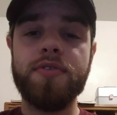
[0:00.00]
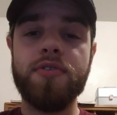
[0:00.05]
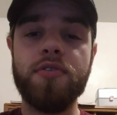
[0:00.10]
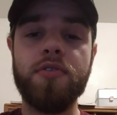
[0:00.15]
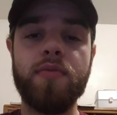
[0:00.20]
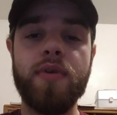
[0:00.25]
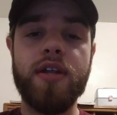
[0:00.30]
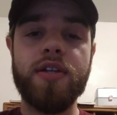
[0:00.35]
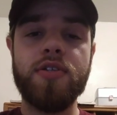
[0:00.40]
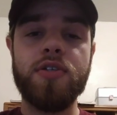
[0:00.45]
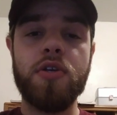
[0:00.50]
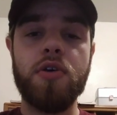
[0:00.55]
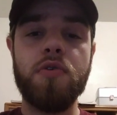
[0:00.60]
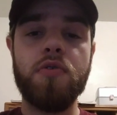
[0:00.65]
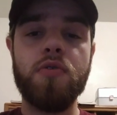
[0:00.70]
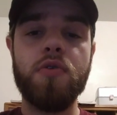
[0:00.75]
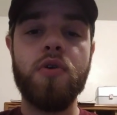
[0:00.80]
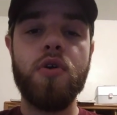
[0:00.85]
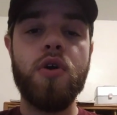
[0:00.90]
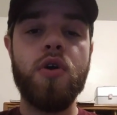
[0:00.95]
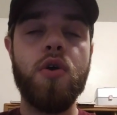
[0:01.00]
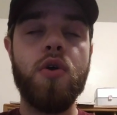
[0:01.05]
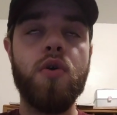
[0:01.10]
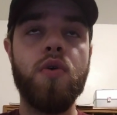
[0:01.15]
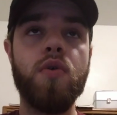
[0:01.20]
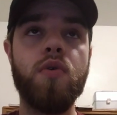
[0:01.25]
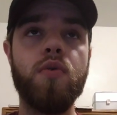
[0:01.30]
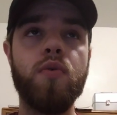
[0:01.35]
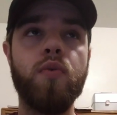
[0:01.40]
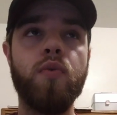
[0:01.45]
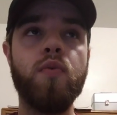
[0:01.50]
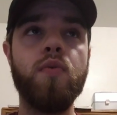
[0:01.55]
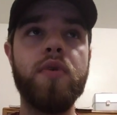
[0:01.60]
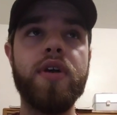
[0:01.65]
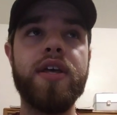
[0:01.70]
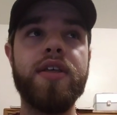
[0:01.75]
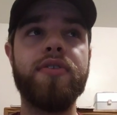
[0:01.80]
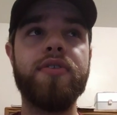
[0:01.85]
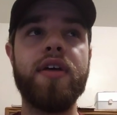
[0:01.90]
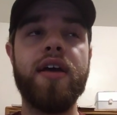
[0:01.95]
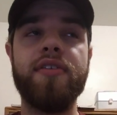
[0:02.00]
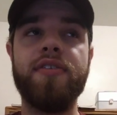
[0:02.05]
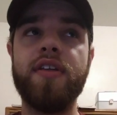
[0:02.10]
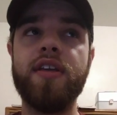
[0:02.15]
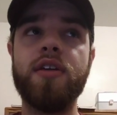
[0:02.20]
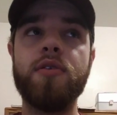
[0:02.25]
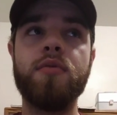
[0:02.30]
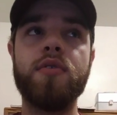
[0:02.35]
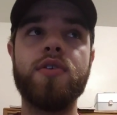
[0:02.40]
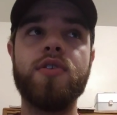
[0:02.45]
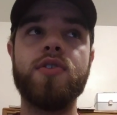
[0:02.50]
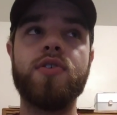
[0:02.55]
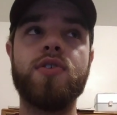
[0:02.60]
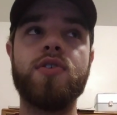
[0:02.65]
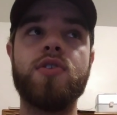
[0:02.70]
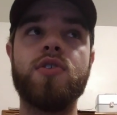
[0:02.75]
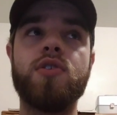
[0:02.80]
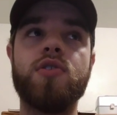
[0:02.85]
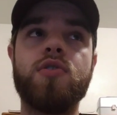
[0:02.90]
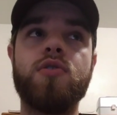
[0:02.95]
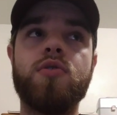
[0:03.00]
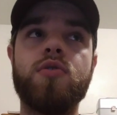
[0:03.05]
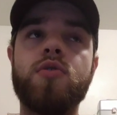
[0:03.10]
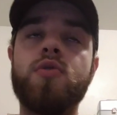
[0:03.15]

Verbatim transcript: to the red zone with, I think it was